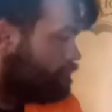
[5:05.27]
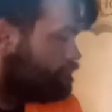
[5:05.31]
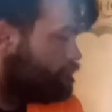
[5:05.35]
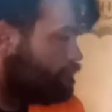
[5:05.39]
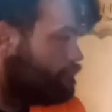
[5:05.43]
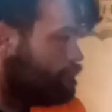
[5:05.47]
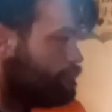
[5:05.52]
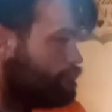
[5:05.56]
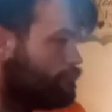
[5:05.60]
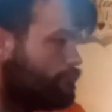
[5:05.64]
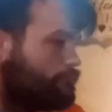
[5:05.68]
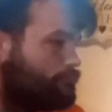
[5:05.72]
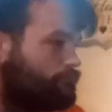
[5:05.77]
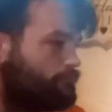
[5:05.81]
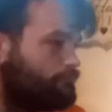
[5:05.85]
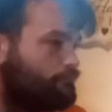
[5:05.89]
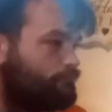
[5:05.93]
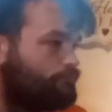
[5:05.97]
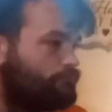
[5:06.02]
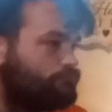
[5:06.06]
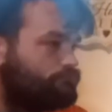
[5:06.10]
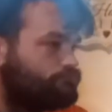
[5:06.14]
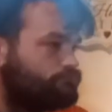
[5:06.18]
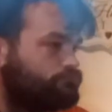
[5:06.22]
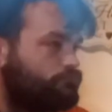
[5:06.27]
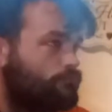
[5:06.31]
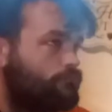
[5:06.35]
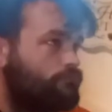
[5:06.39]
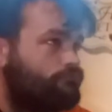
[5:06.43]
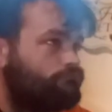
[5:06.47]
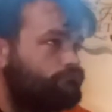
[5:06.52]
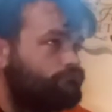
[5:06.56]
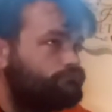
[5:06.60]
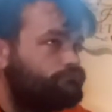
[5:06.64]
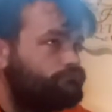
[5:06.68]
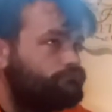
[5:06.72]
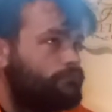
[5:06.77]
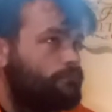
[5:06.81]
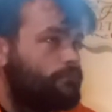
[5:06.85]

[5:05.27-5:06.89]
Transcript: I'm gonna get hot